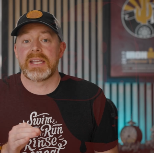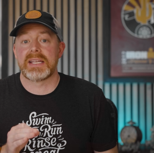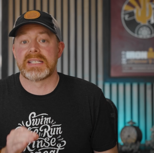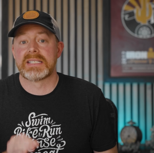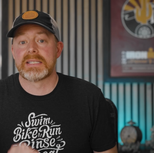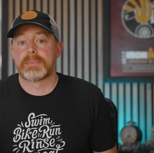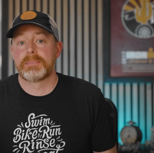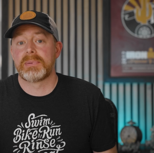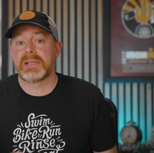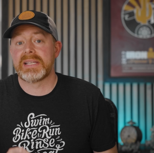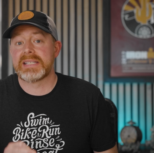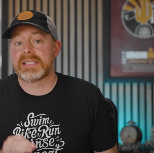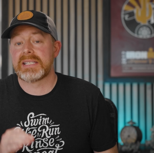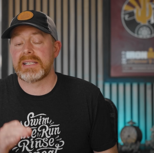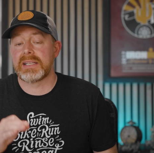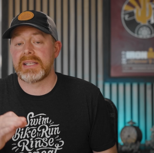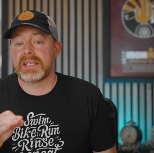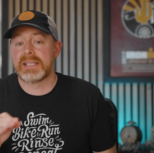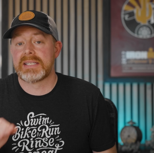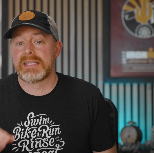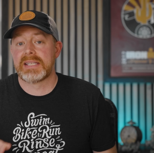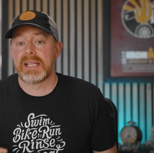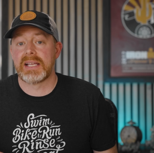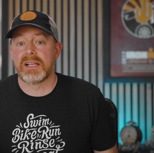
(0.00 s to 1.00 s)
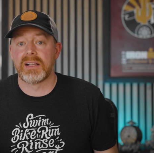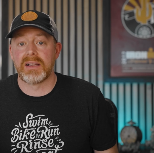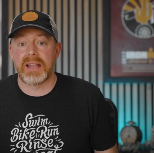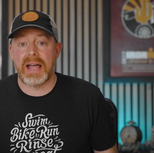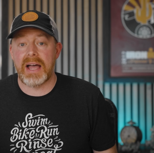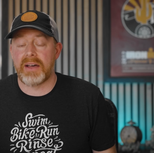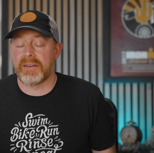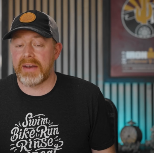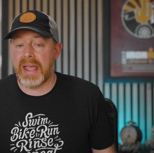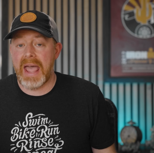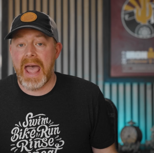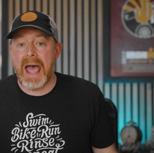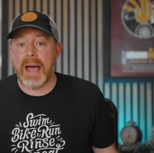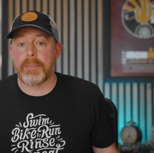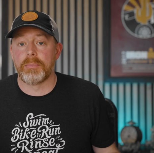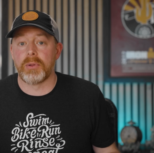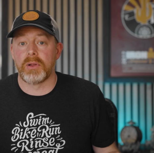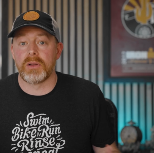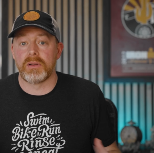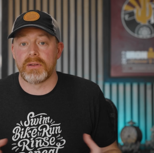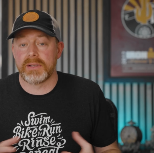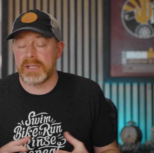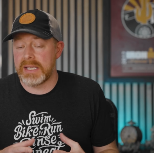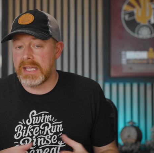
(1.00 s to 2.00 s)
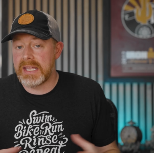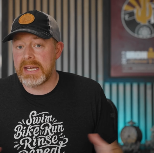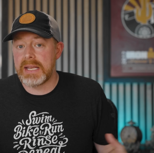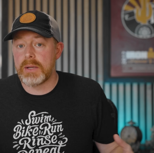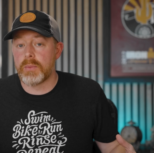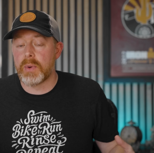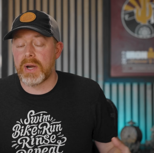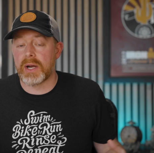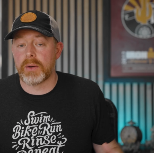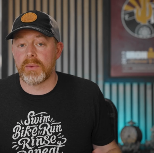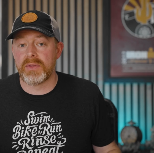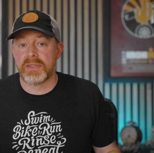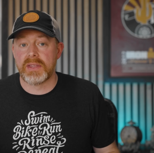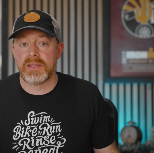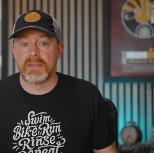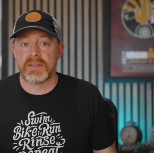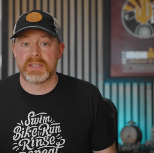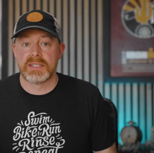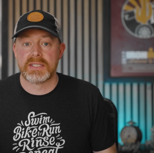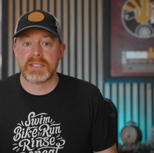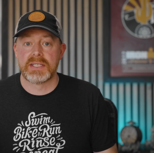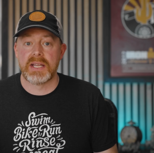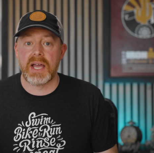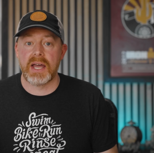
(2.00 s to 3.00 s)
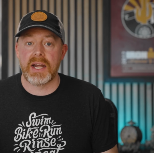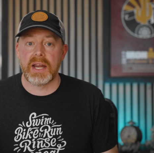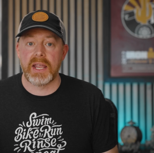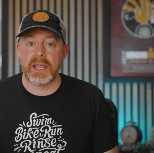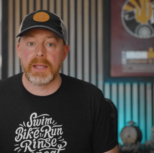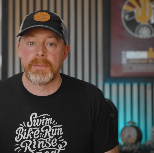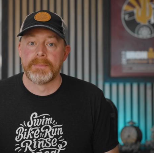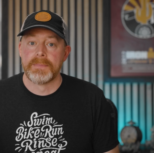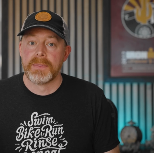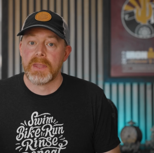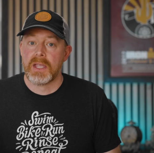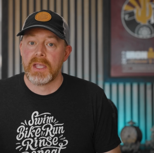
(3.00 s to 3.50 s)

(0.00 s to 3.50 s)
explicitly single out Apple anywhere within the study.